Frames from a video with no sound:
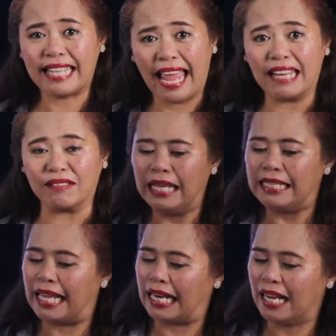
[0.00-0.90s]
then,
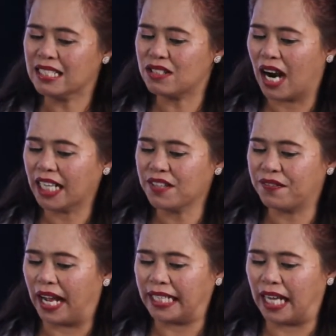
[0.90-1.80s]
let us try to
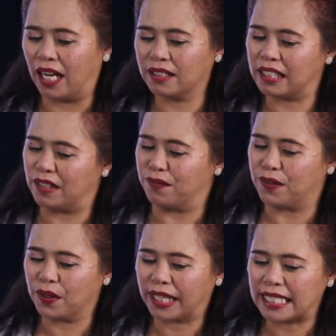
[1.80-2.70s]
find out if
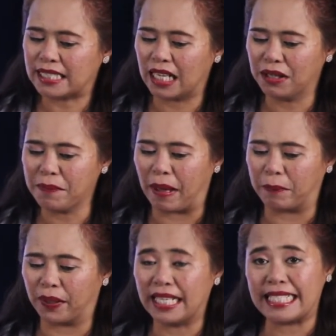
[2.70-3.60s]
you can still
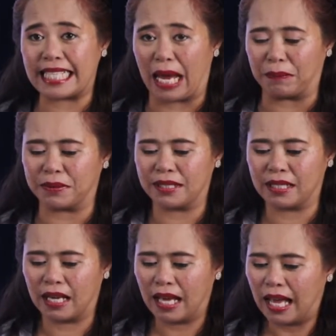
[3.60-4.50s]
remember the steps.
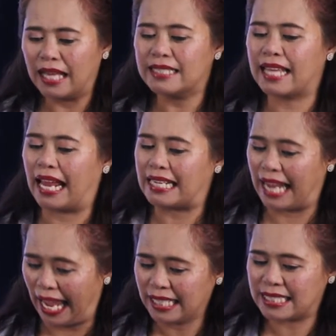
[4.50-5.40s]
Say
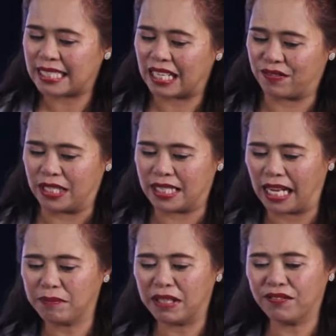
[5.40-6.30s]
yes if the
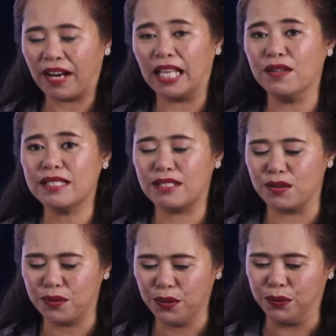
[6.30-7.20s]
statement follows the
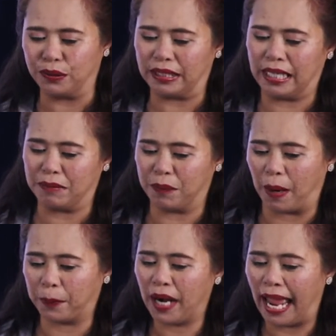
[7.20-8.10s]
rule in
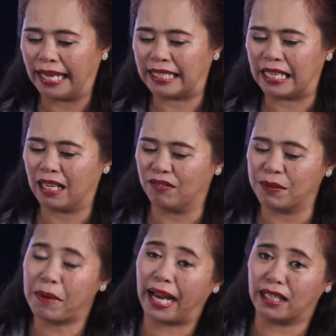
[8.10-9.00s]
proper handling of a
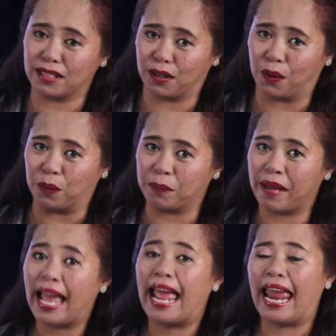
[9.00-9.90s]
microscope,
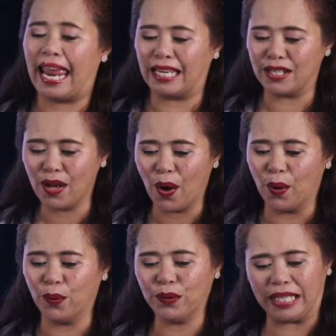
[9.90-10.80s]
and
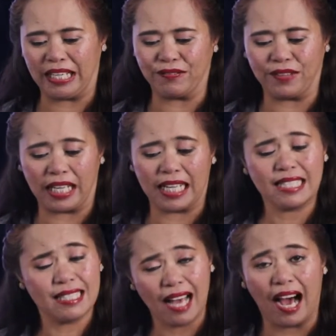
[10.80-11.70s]
no if it
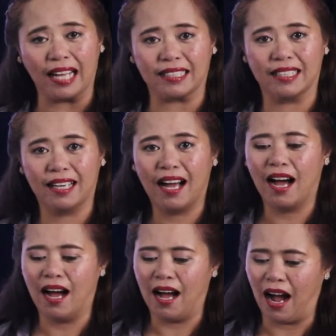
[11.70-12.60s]
is not.
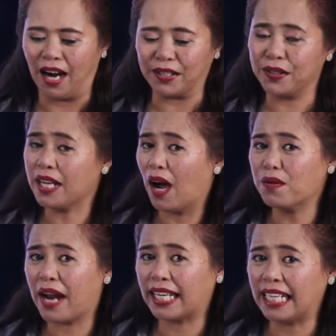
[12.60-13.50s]
Are you now
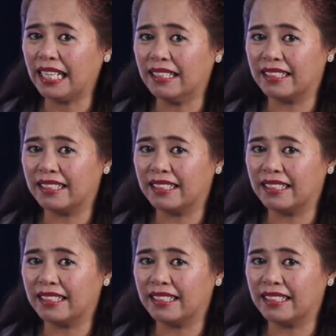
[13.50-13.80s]
ready?